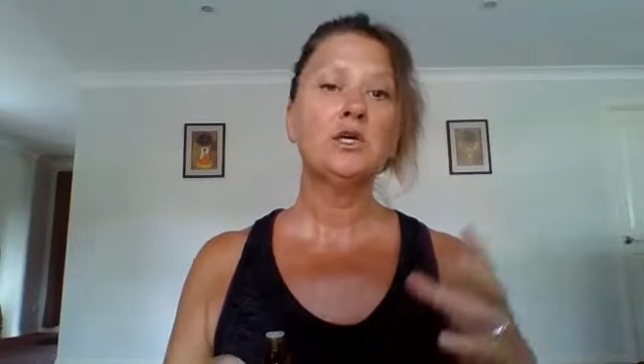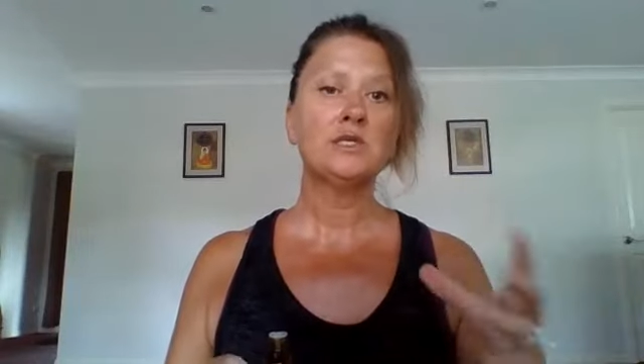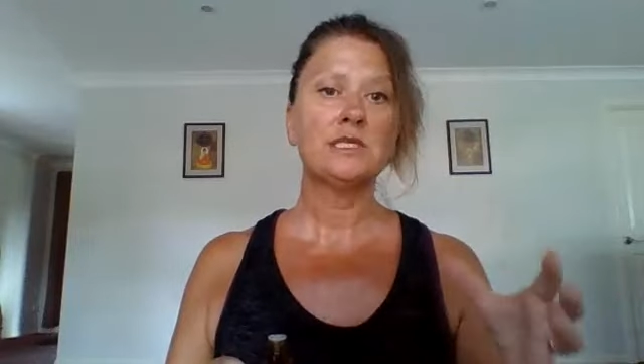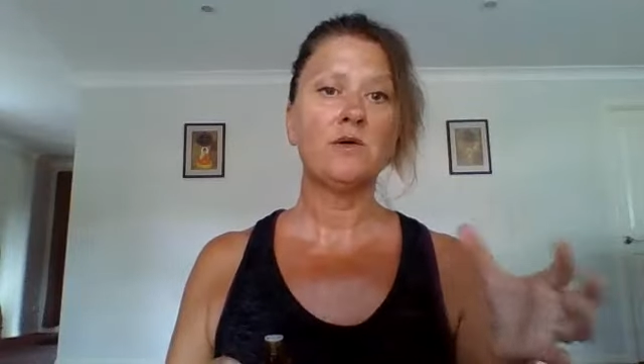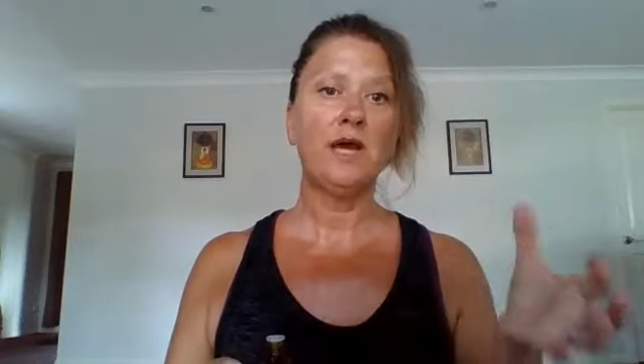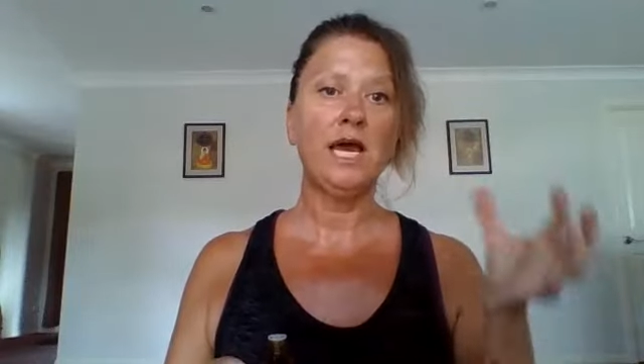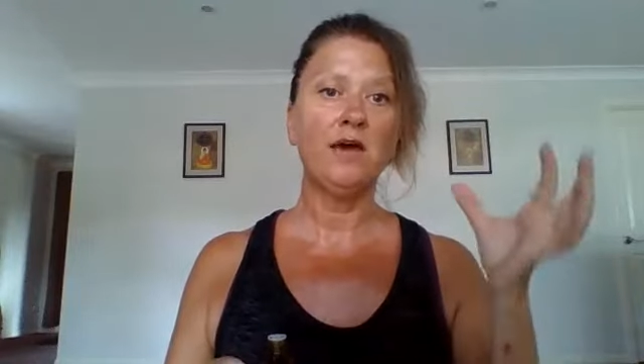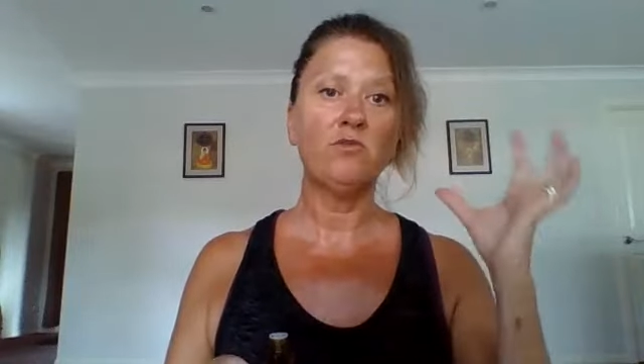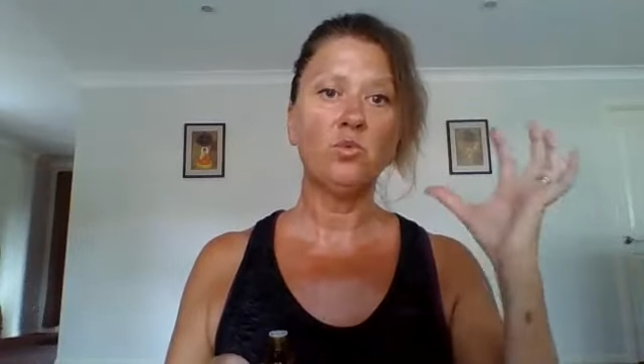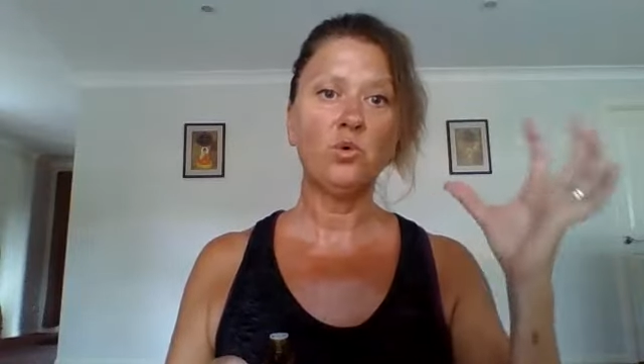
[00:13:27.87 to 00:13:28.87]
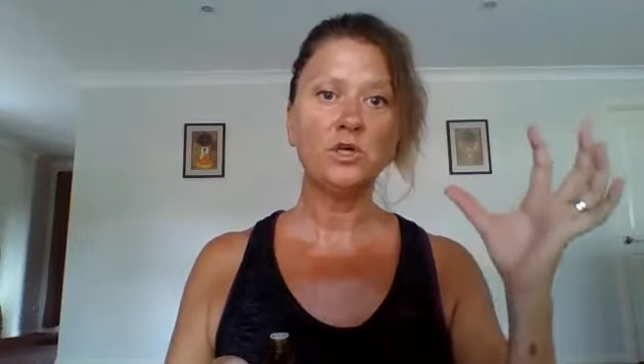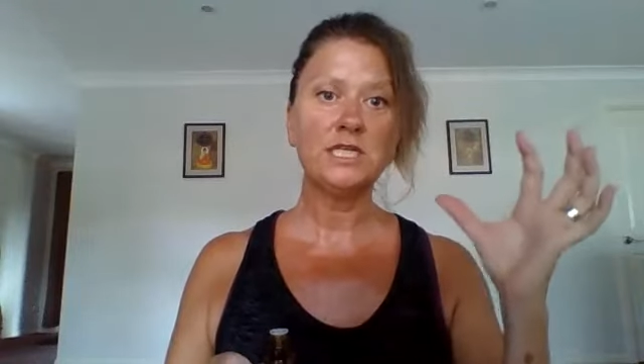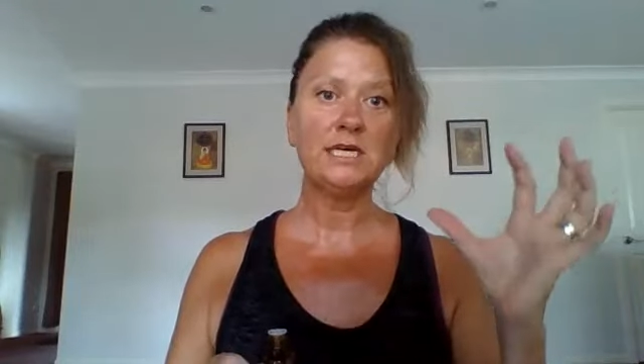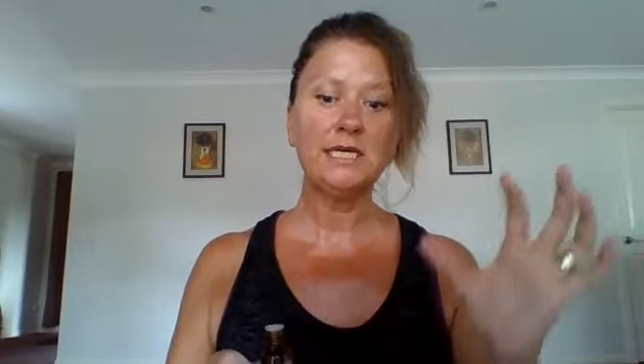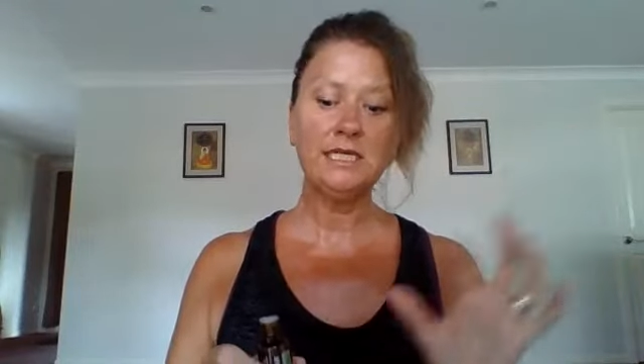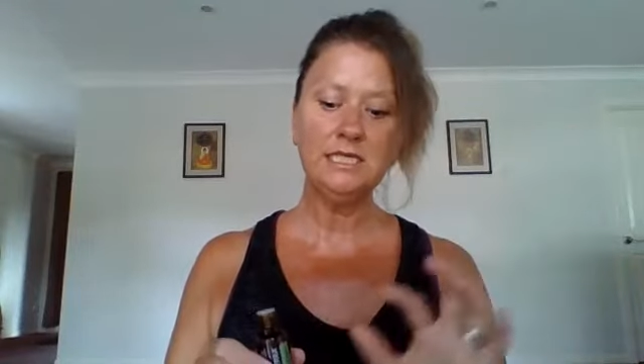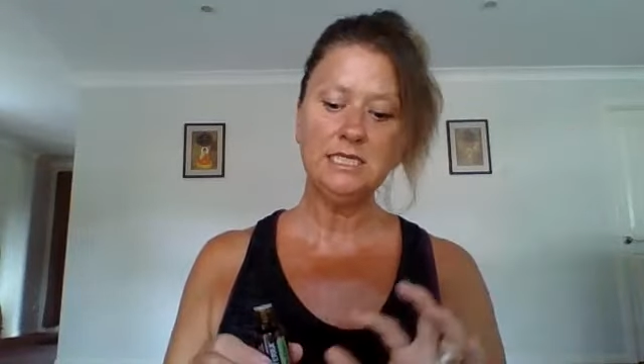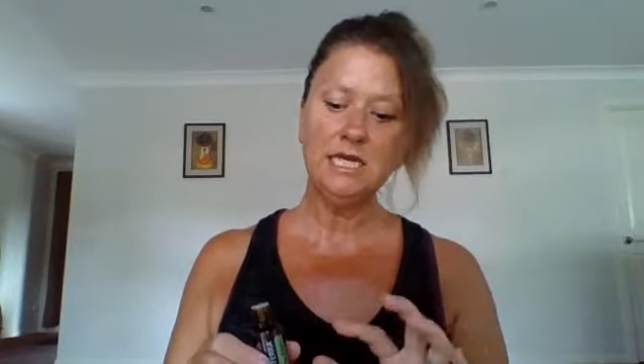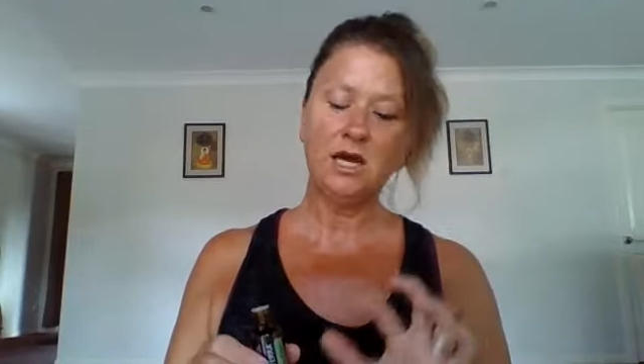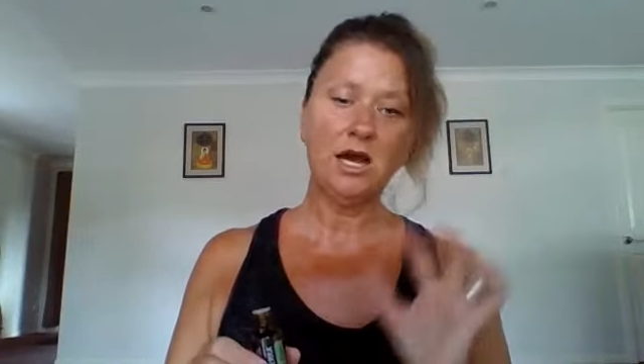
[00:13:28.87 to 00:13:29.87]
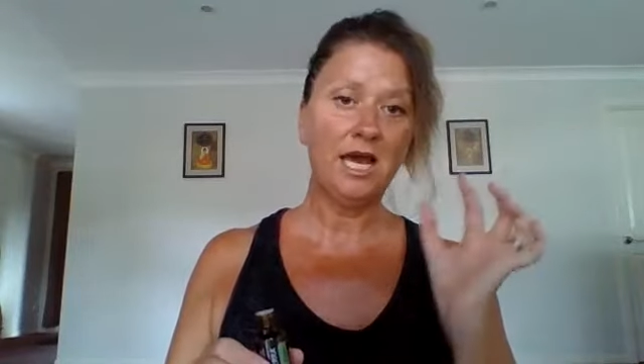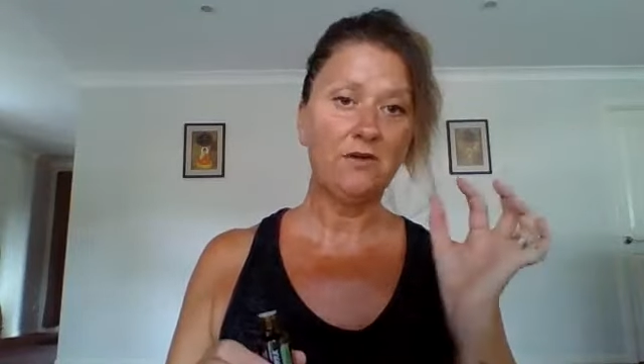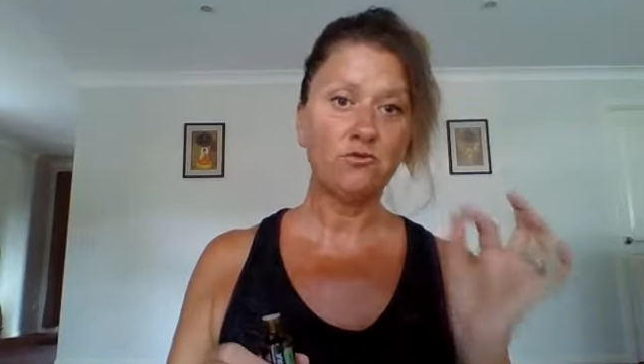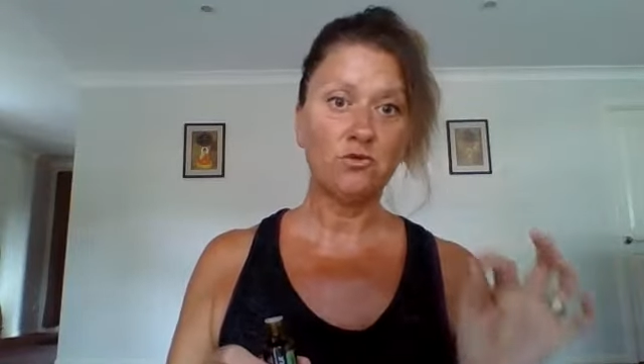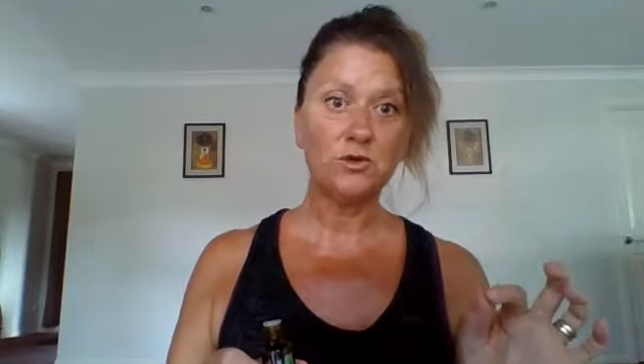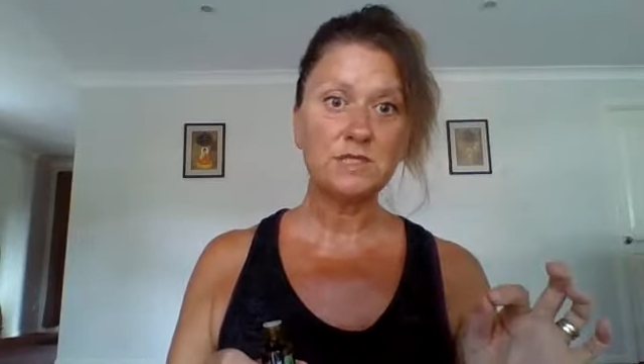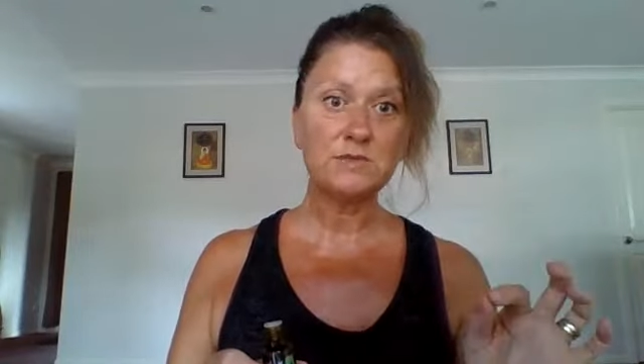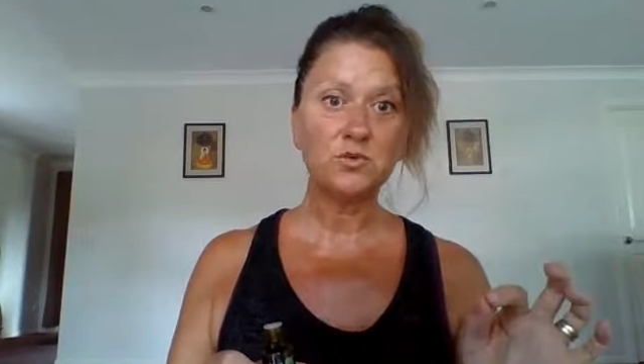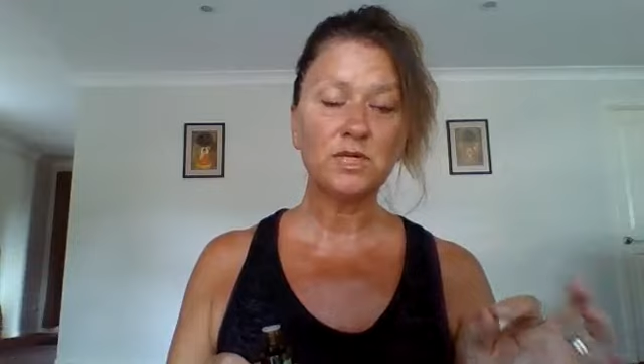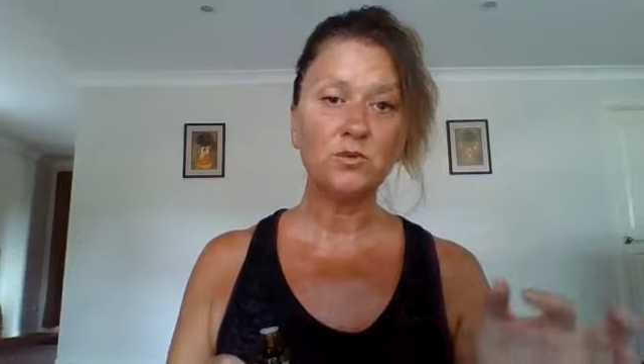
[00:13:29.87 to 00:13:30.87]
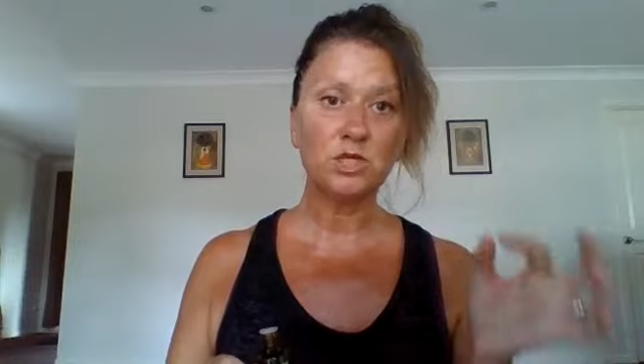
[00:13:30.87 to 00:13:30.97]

So I have water in it. I have rosemary,